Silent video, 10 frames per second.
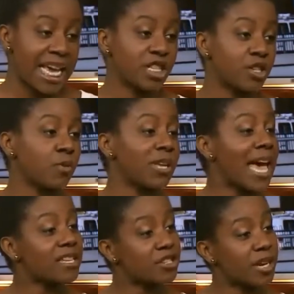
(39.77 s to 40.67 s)
And so
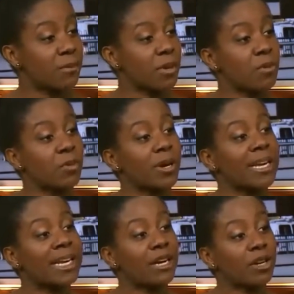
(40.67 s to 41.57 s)
yesterday, when we were
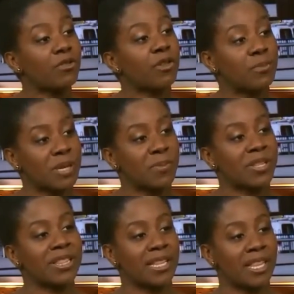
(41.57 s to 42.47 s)
hearing from people
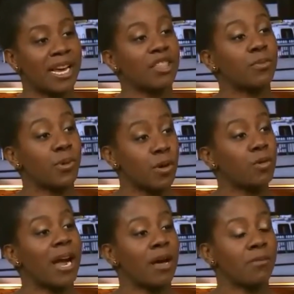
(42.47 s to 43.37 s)
that they like the
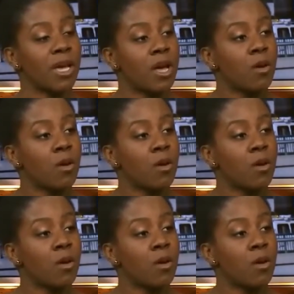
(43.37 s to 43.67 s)
program,